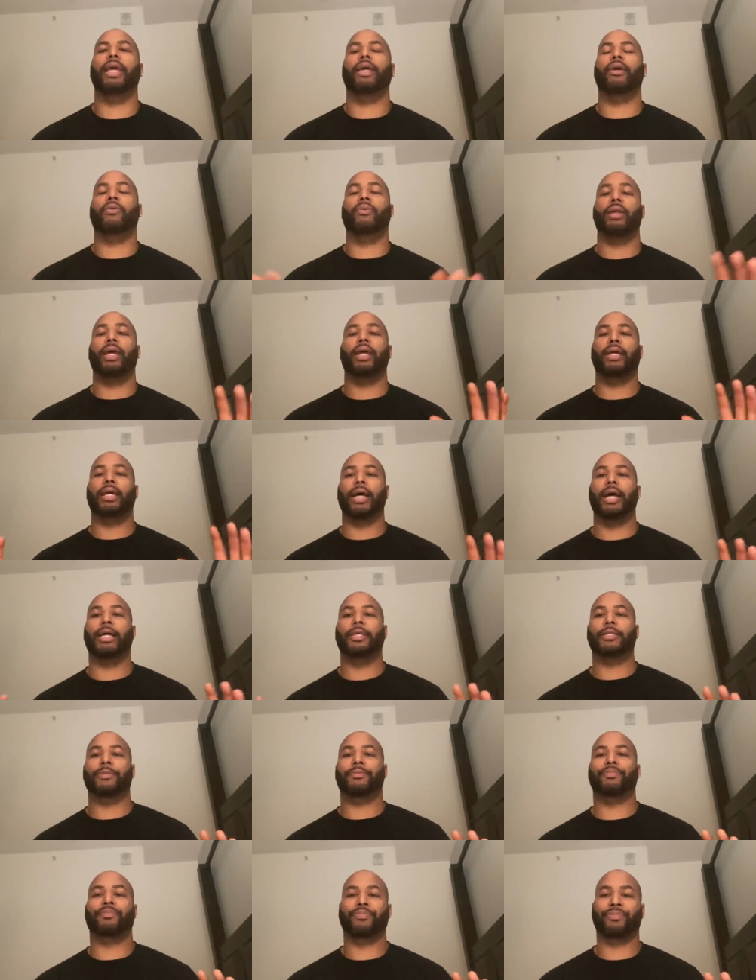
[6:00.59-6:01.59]
on that,
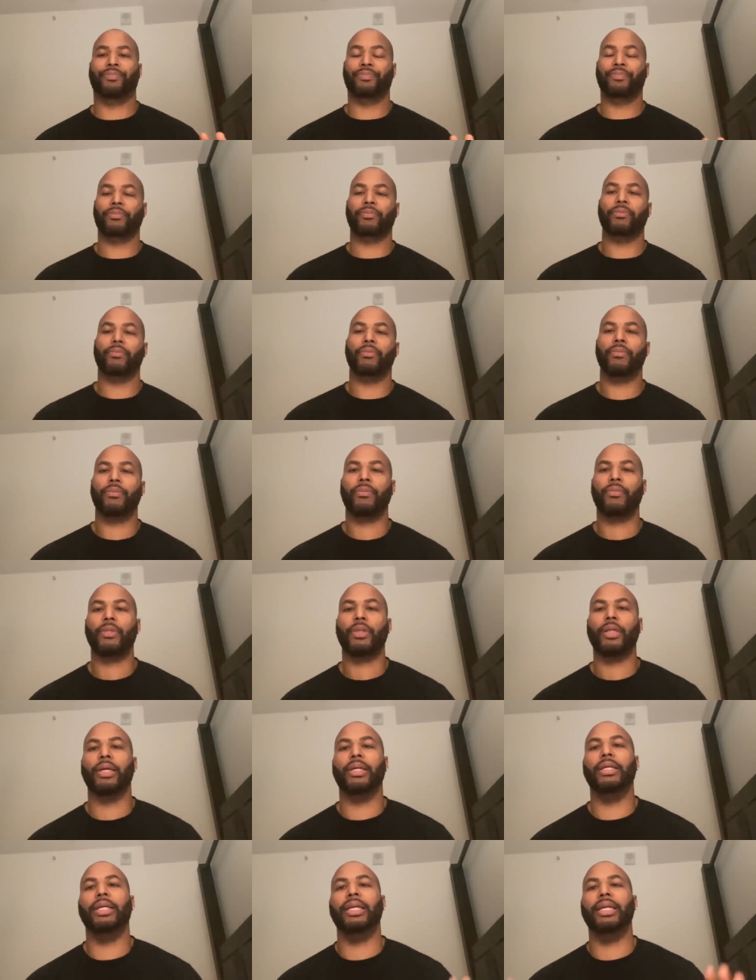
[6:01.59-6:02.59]
guys.
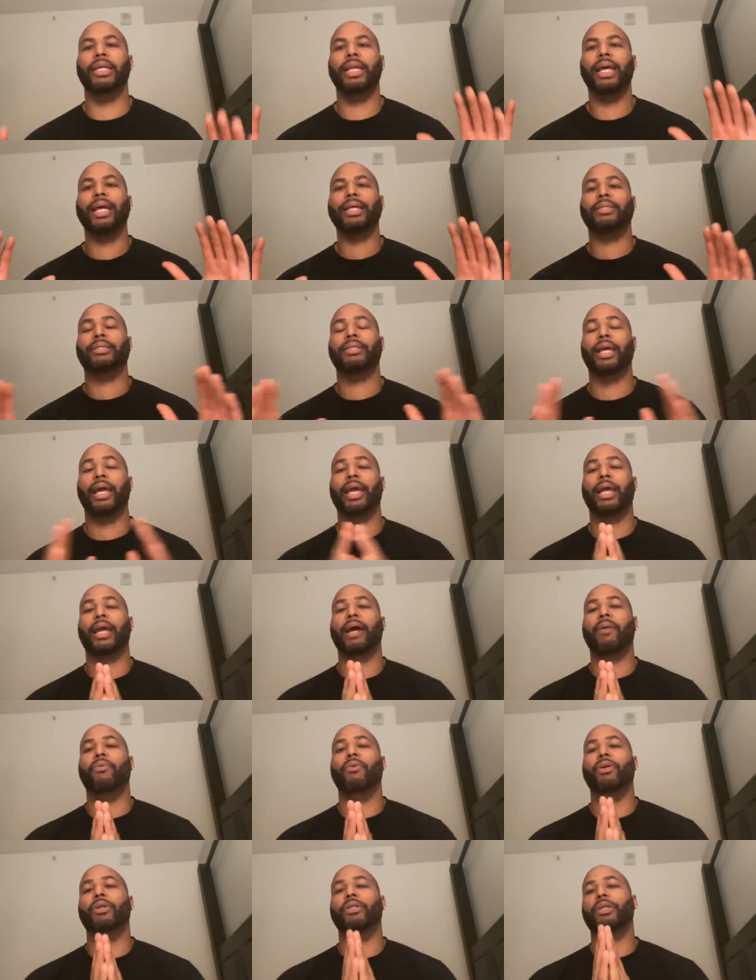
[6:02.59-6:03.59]
The next thing I
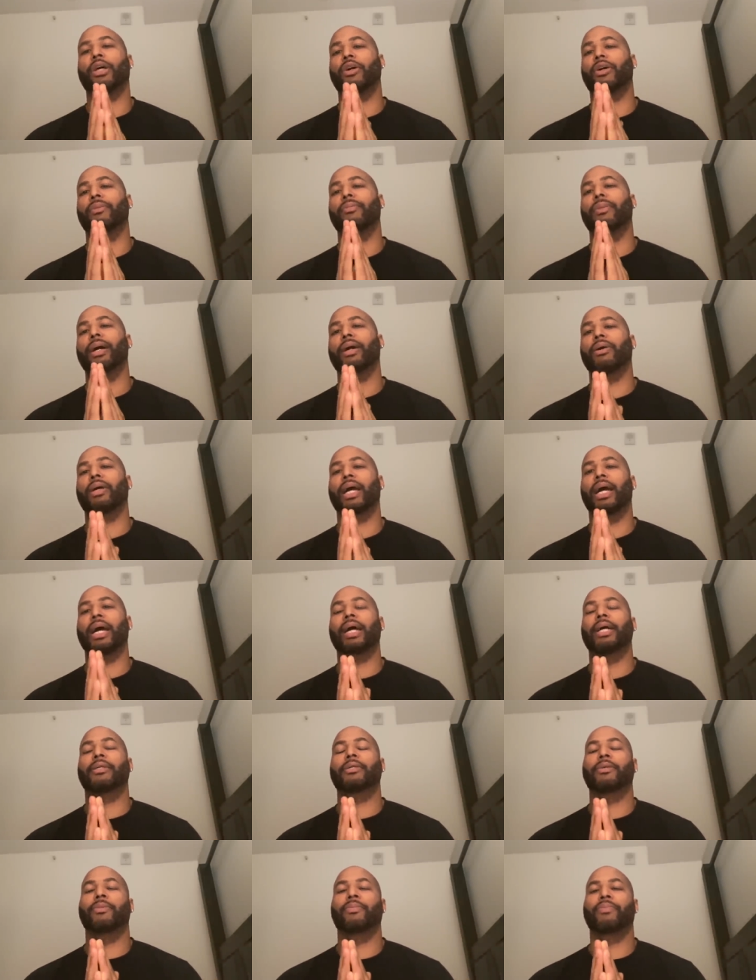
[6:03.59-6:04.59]
want to talk about,
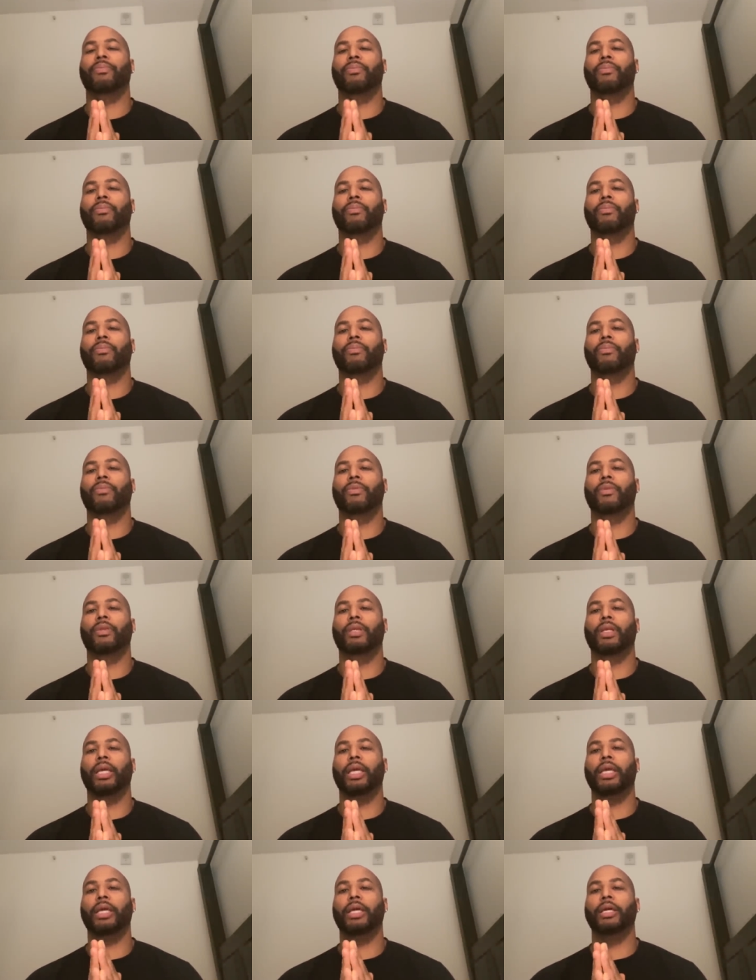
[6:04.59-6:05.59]
guys,
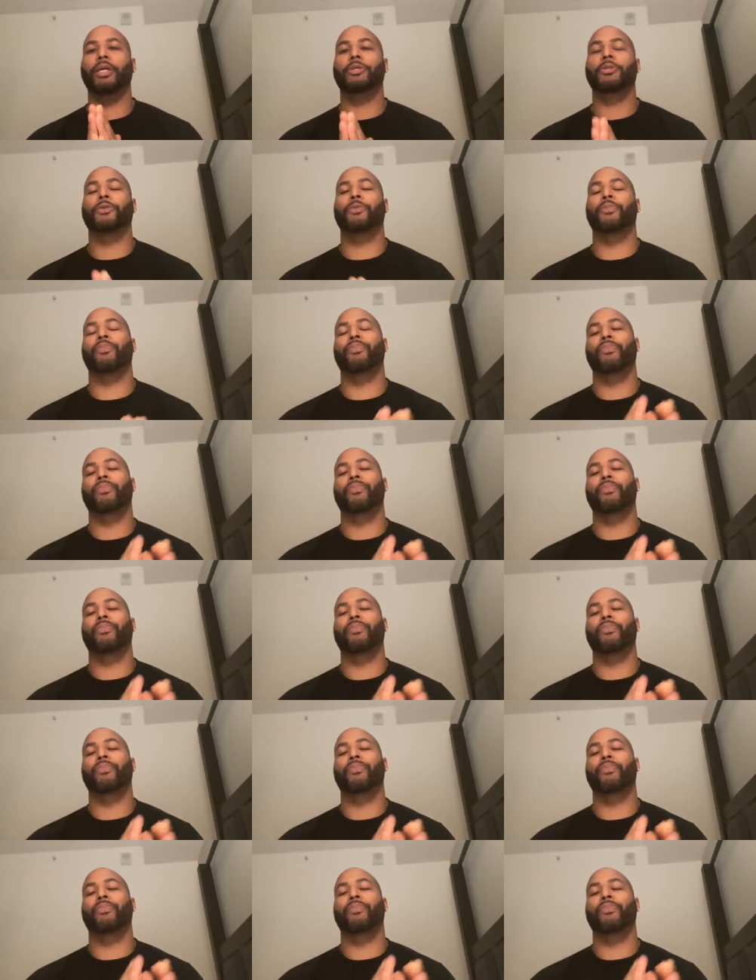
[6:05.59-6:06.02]
is